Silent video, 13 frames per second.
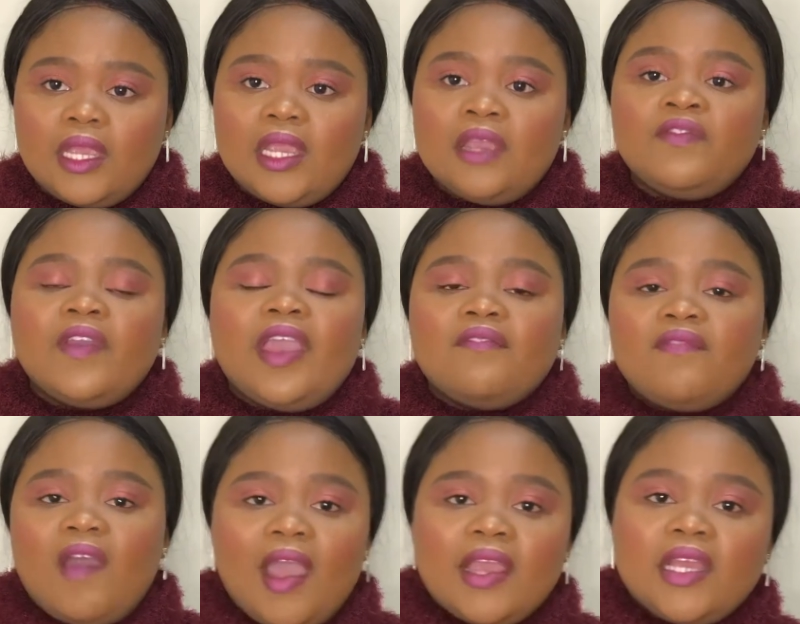if
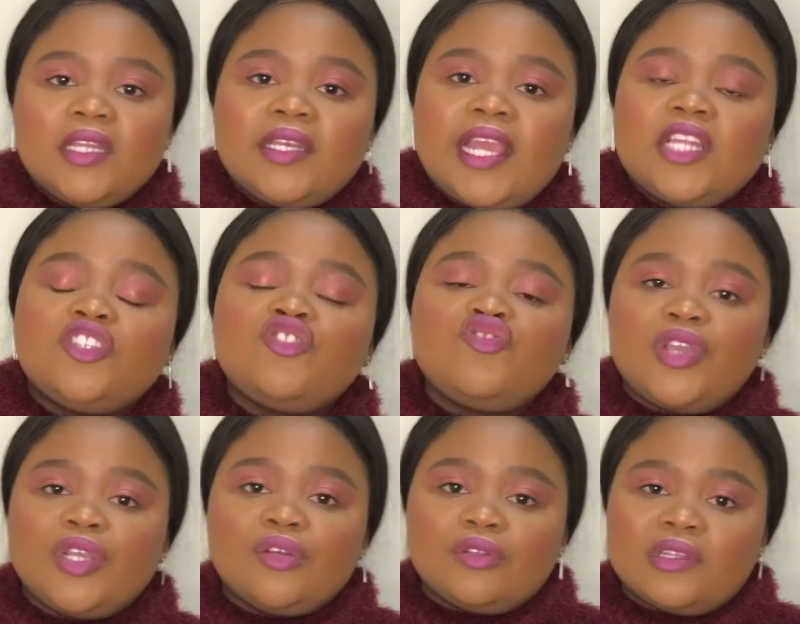ever it gets
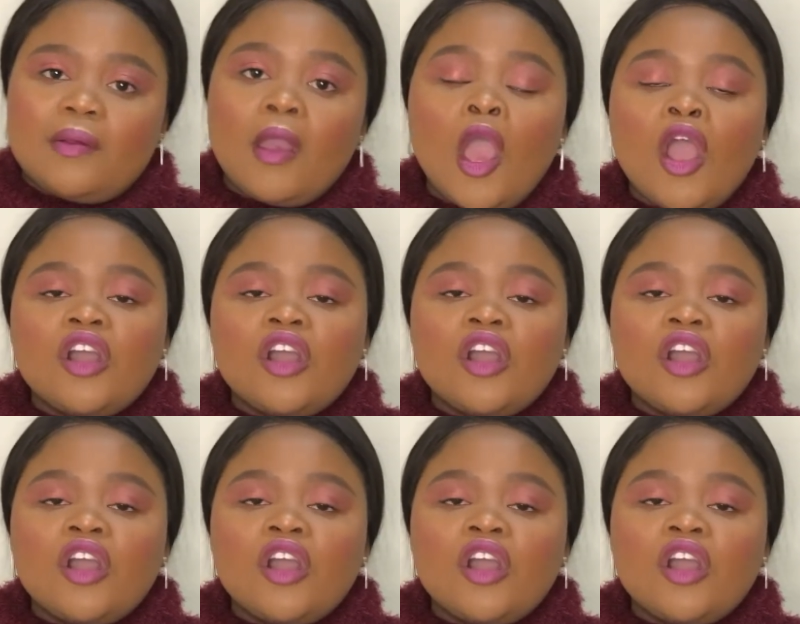triggered or something.